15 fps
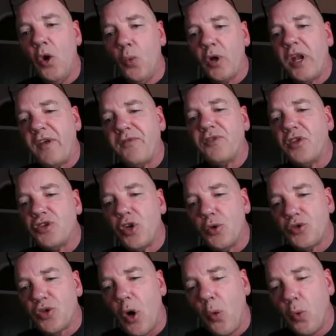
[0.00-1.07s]
whatever they're
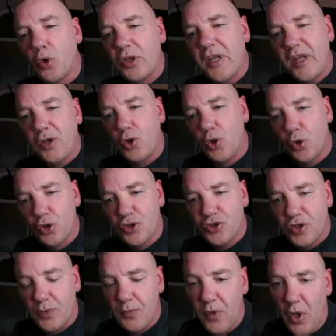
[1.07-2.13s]
doing. So I wouldn't encourage
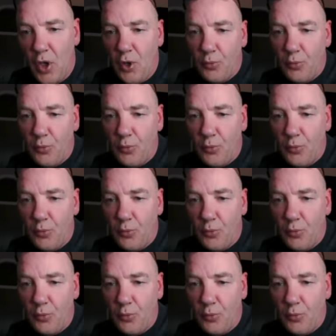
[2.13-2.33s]
them.